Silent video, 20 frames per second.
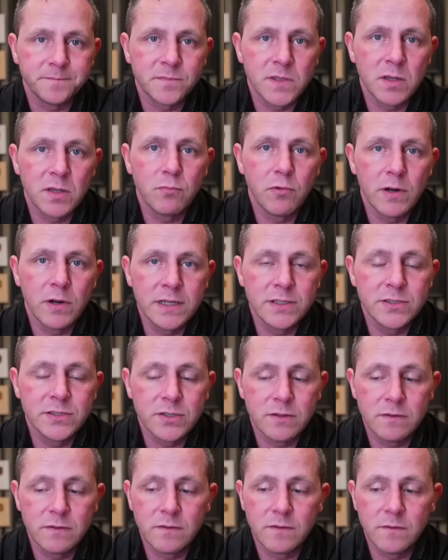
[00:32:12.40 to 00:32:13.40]
The
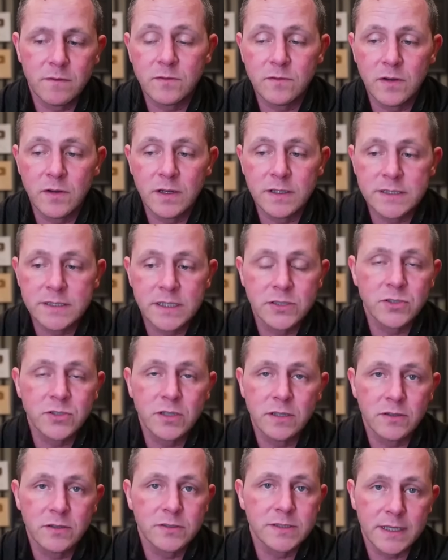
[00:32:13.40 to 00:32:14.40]
bridge
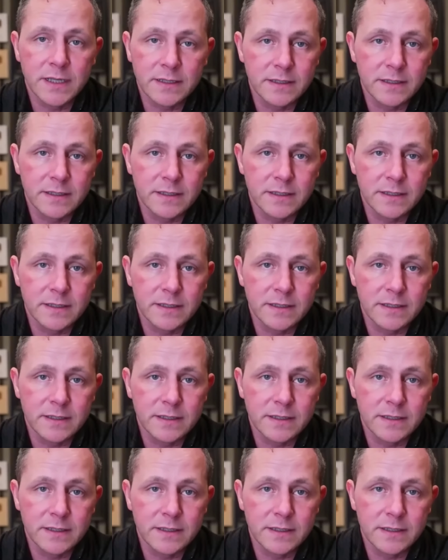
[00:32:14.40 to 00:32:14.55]
essentially looks like